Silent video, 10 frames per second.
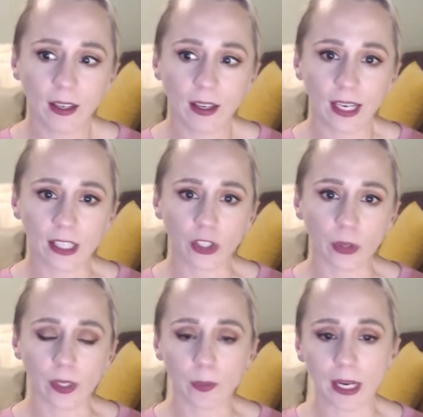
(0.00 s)
it's your
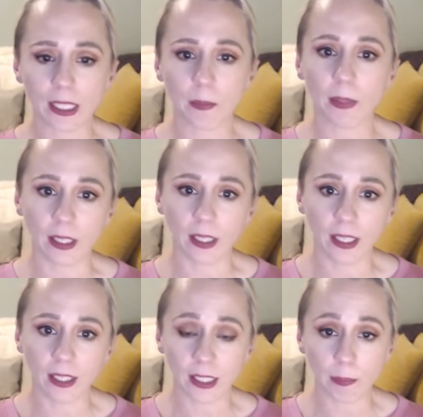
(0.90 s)
responsibility
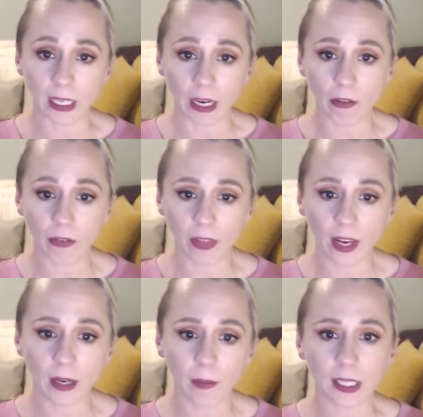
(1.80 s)
to speak out for
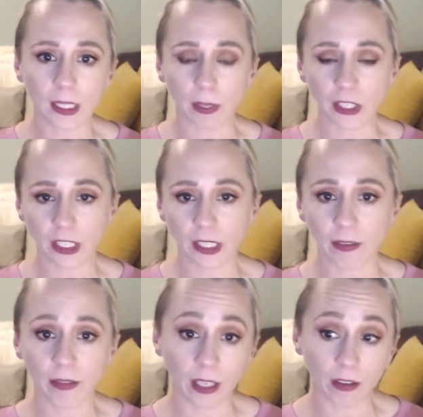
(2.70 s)
them, especially if
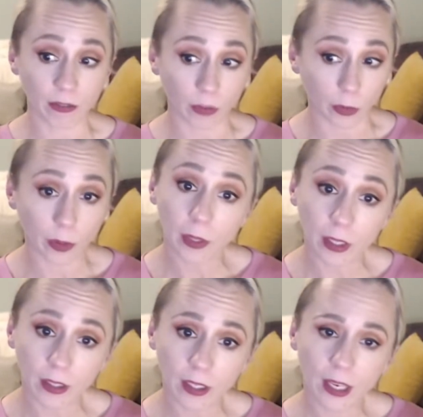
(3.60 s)
they are
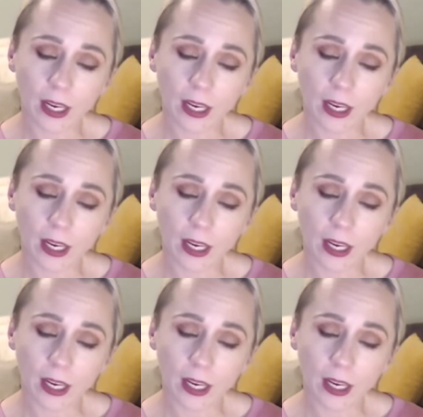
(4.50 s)
vulnerable.